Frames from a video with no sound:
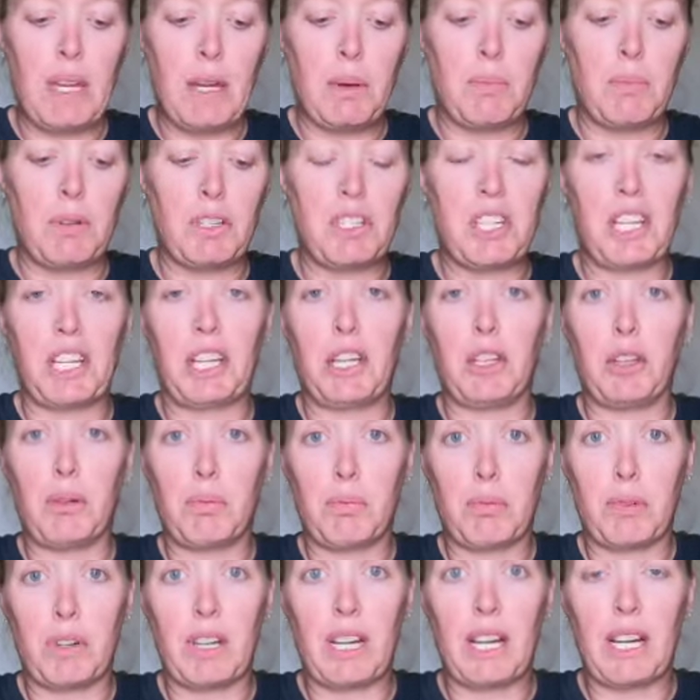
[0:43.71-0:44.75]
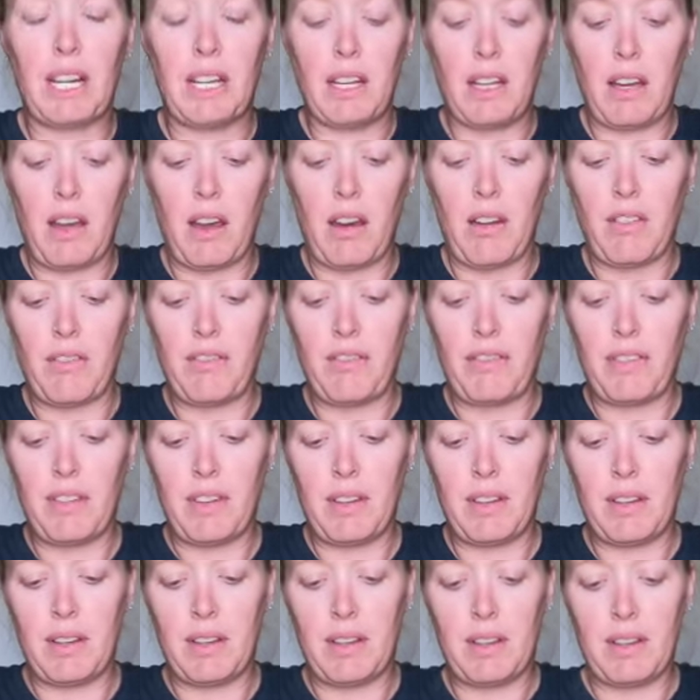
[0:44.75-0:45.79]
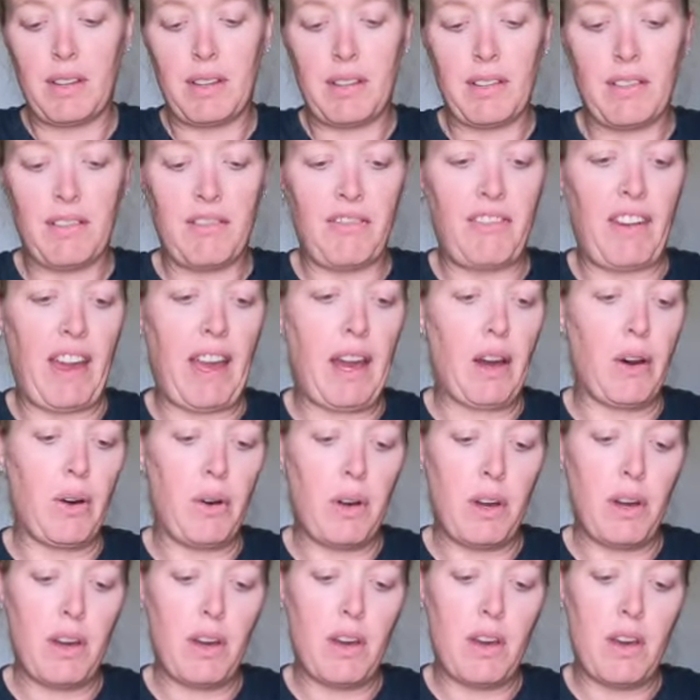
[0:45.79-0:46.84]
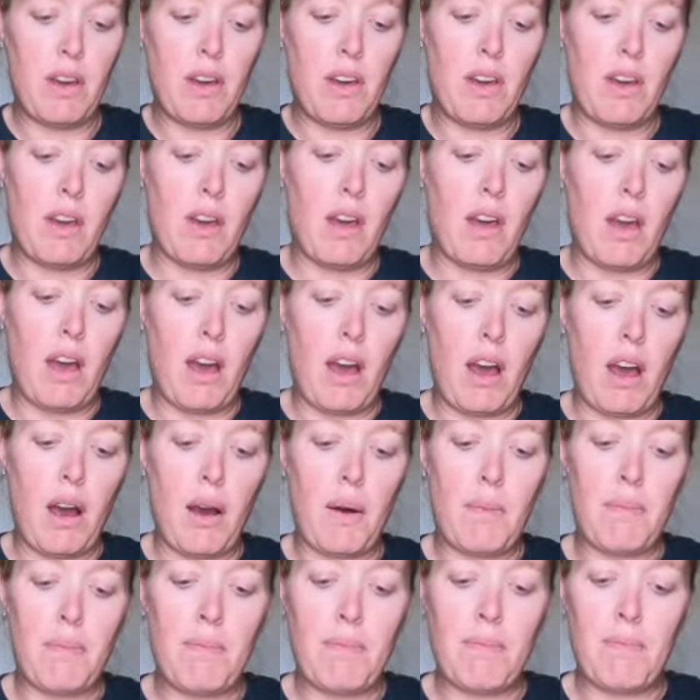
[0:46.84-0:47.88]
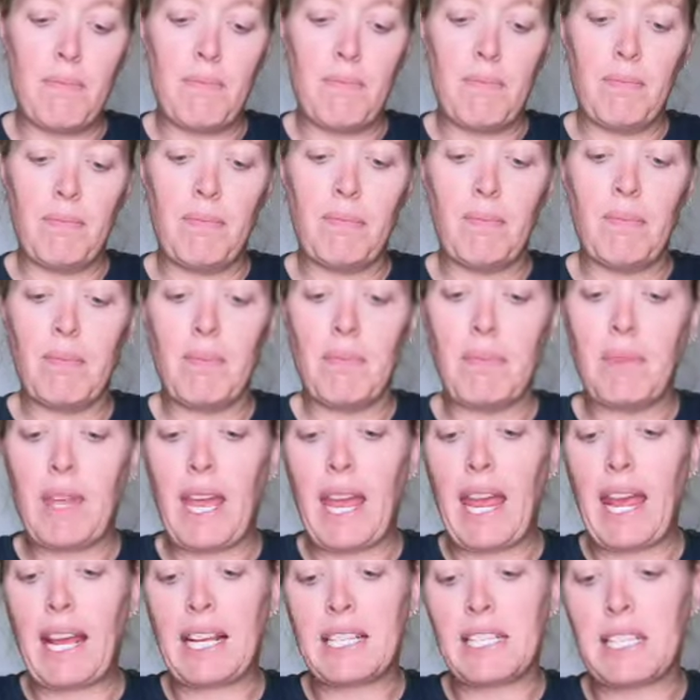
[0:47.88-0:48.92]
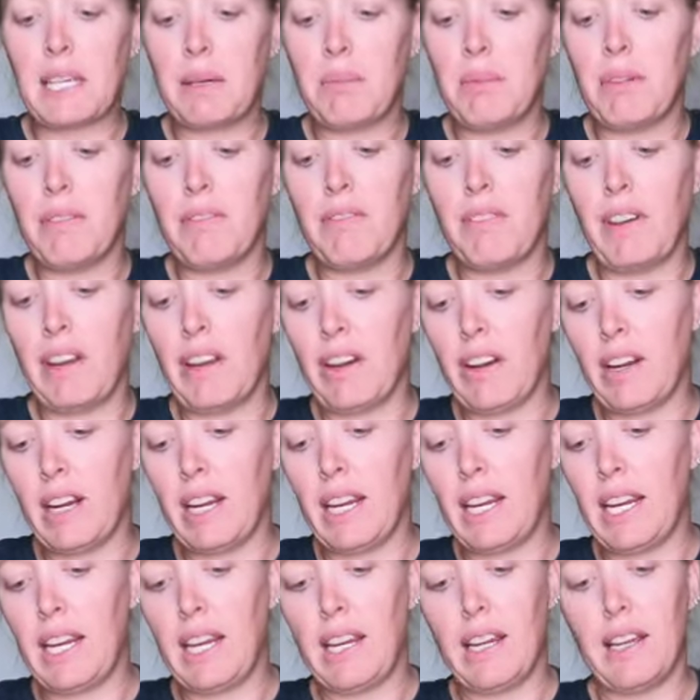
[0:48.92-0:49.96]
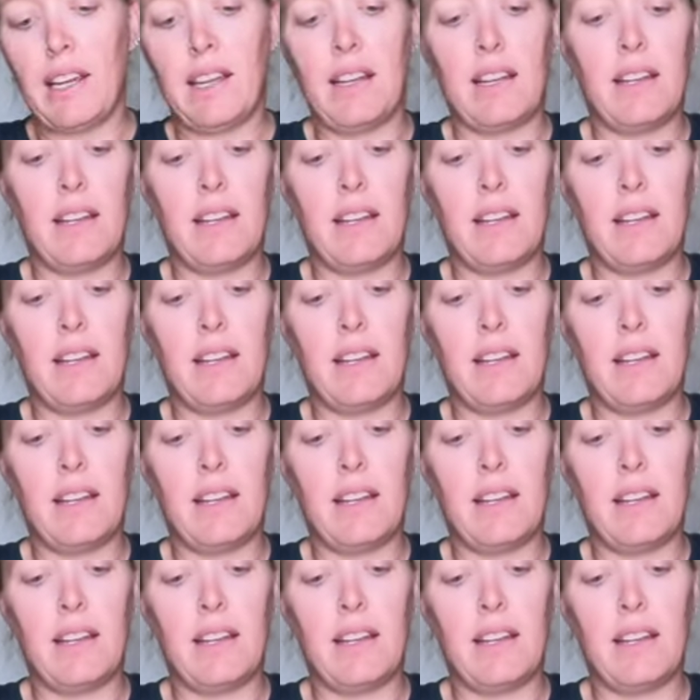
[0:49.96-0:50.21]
particular breed of fowl, the eggs can be very